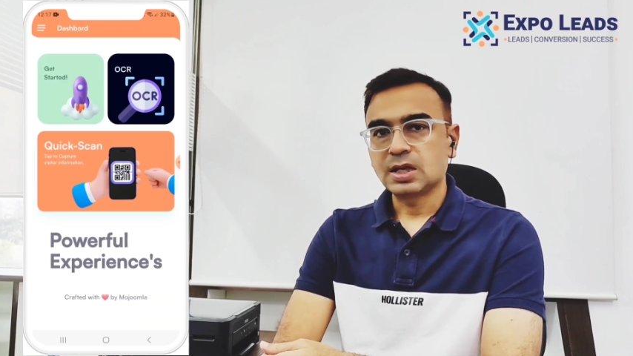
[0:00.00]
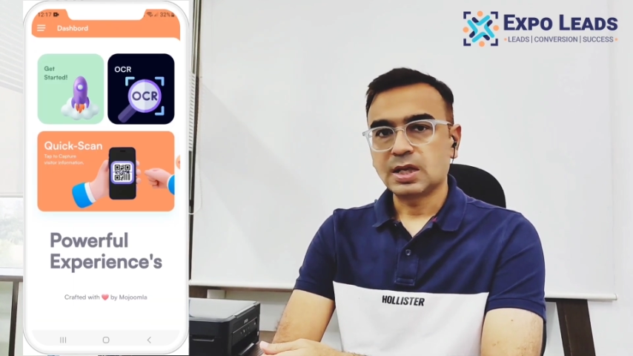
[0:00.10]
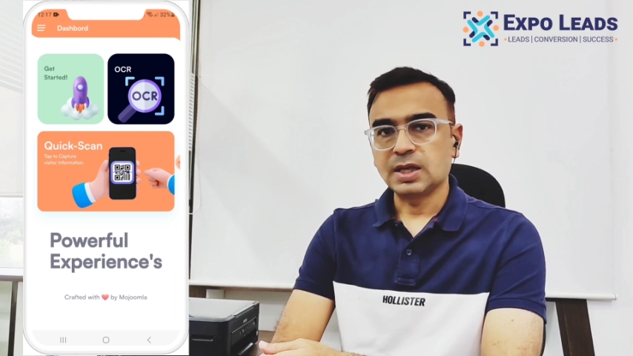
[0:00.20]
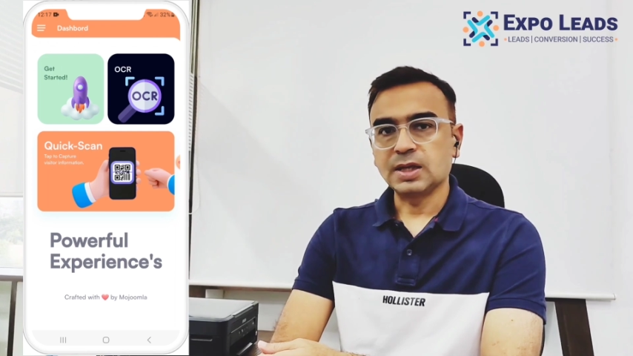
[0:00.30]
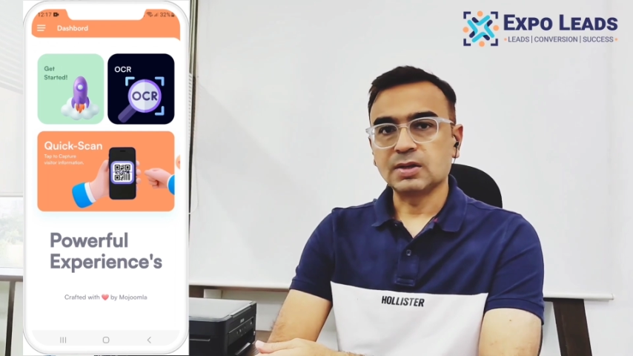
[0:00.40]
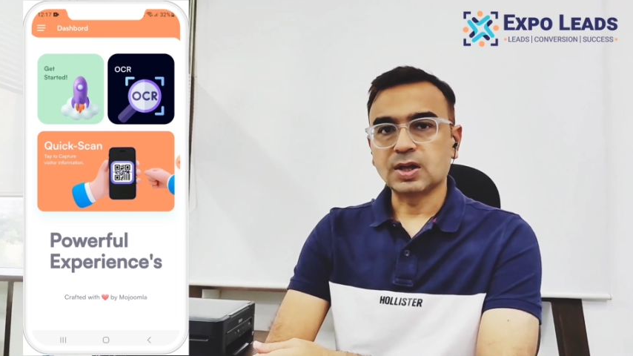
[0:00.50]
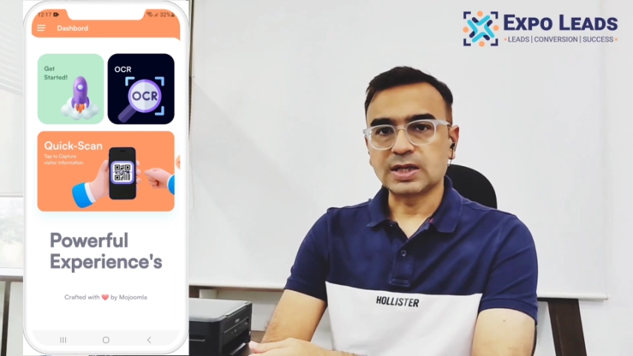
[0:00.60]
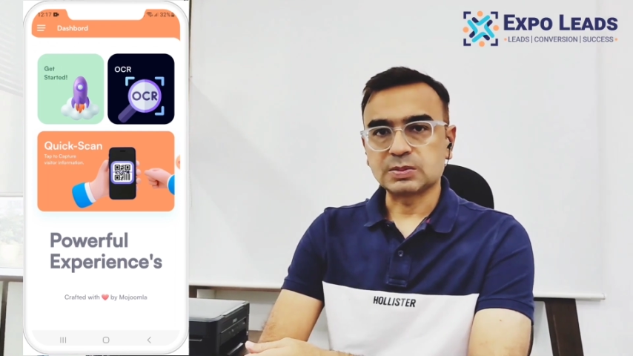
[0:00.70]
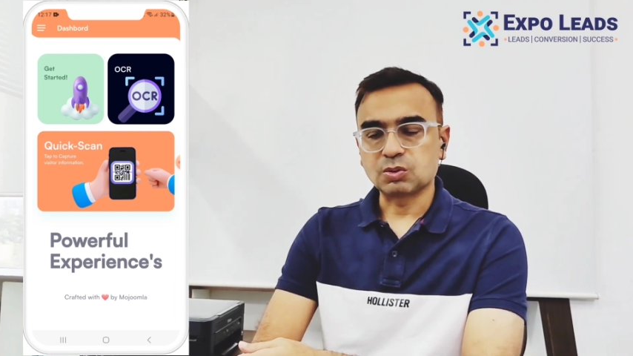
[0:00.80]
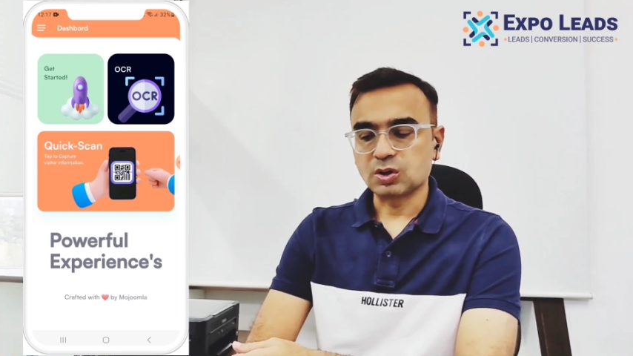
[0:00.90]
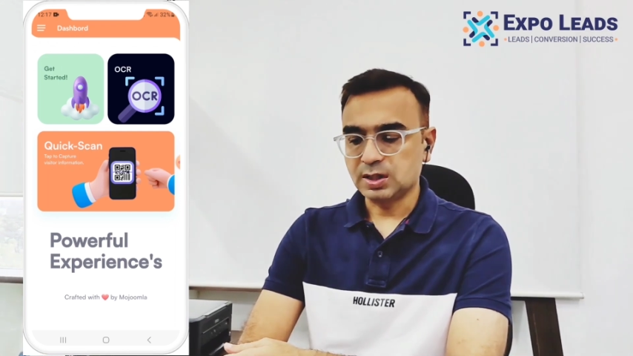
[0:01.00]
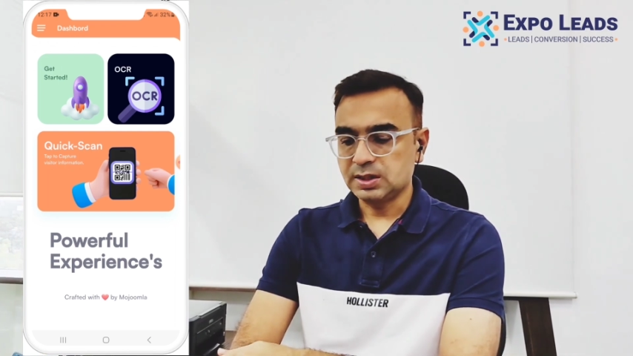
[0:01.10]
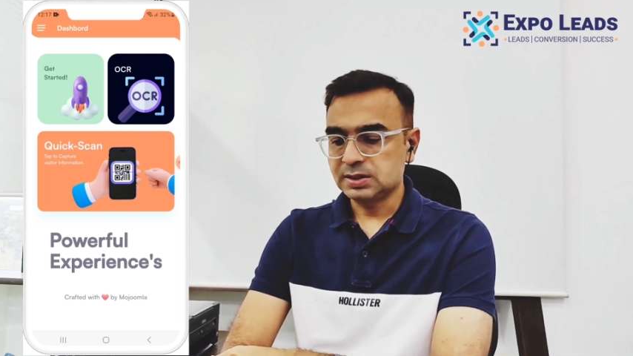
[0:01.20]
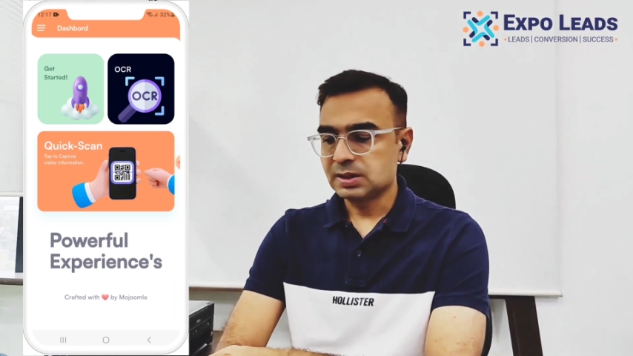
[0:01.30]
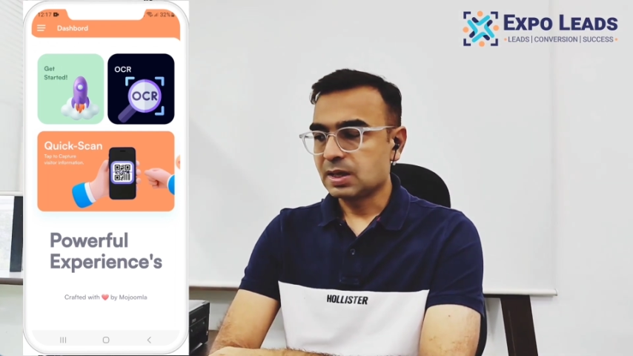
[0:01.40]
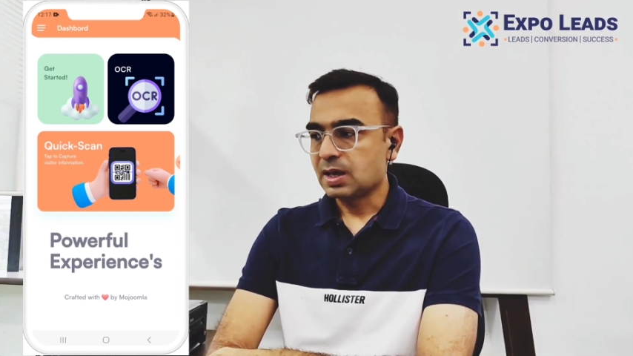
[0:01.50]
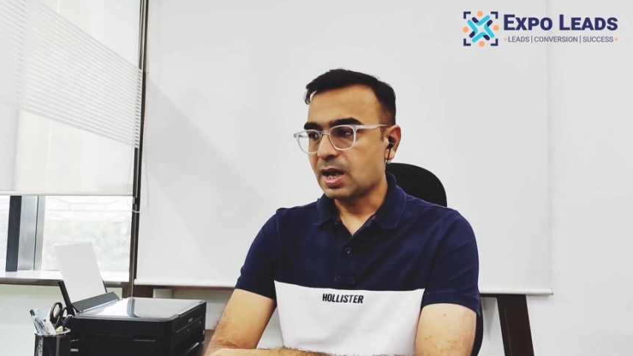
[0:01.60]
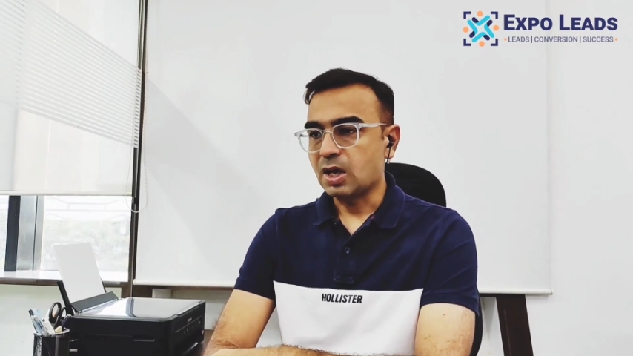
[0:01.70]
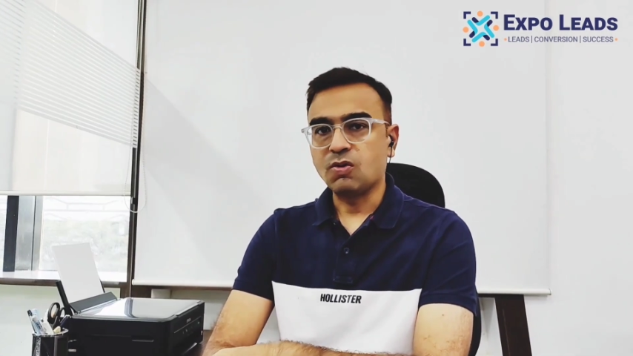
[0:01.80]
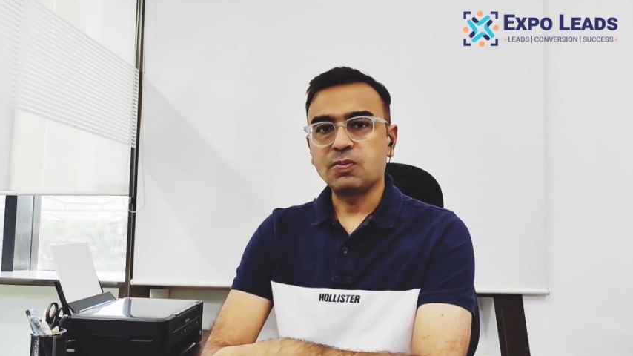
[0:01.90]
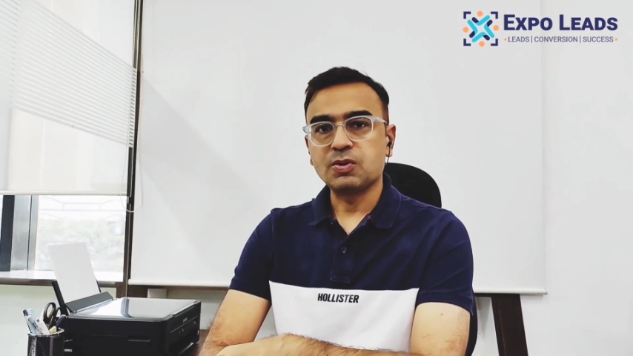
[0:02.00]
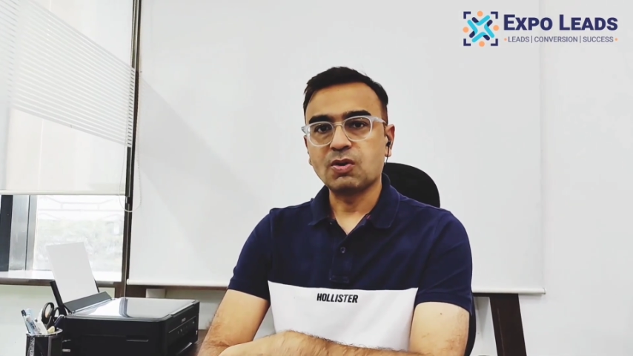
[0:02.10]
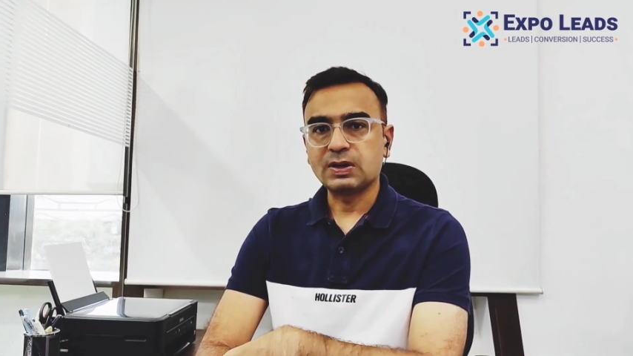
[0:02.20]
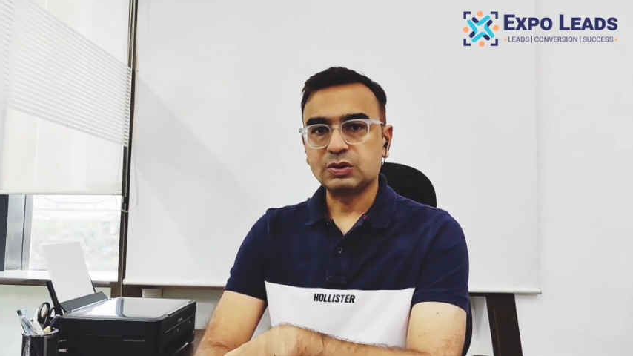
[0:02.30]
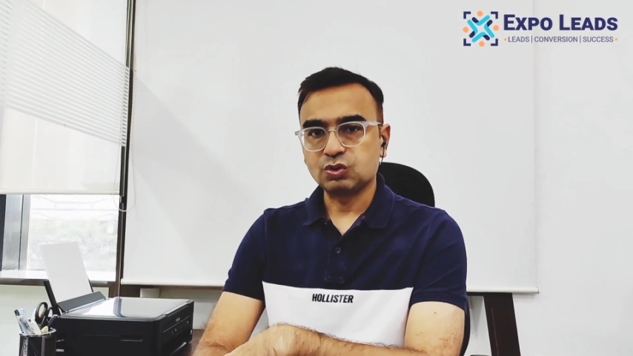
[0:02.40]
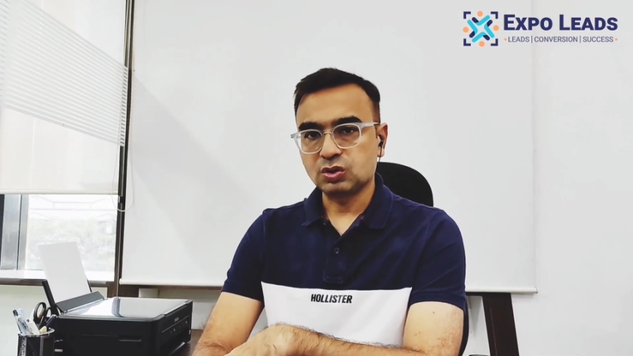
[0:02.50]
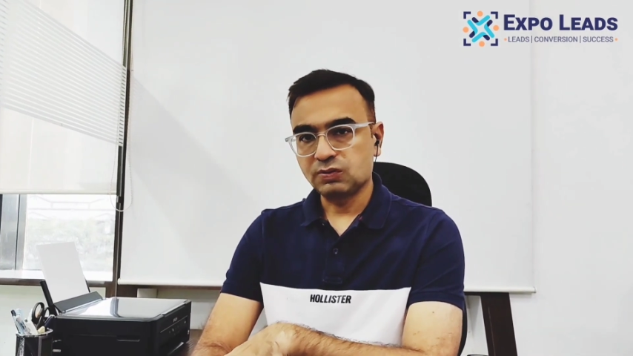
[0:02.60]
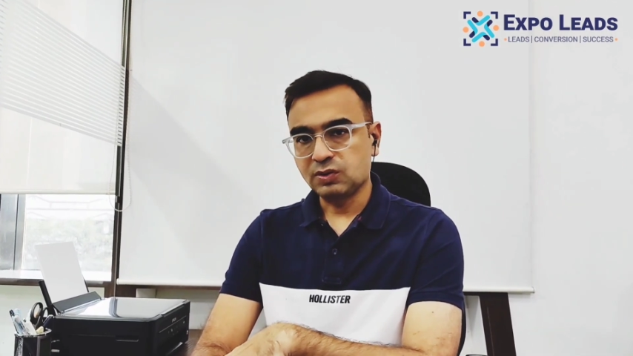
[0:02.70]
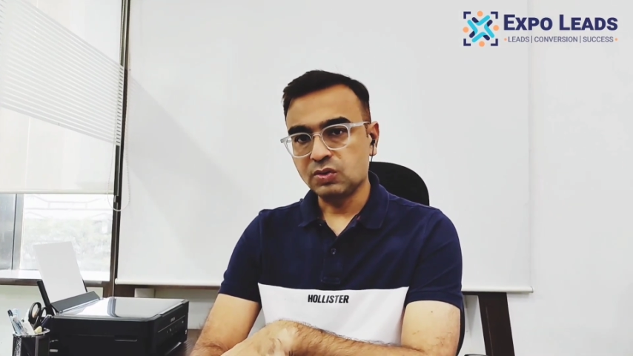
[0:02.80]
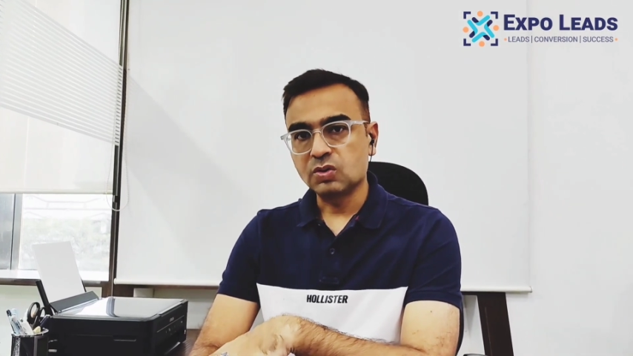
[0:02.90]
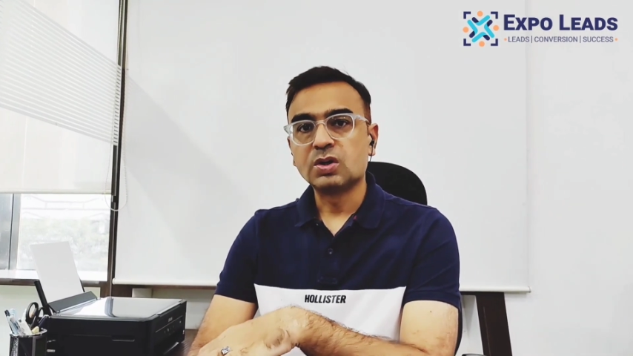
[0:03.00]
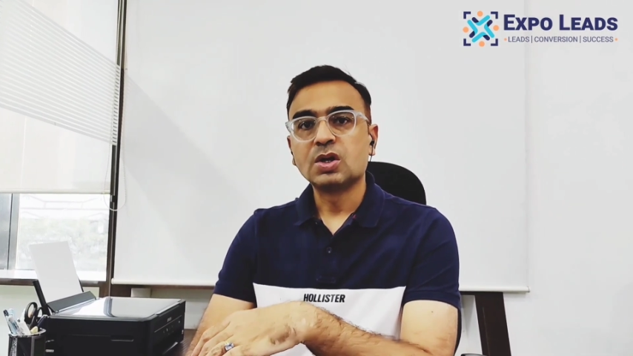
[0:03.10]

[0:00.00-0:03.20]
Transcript: in ExpoLeads I hope you have enjoyed the video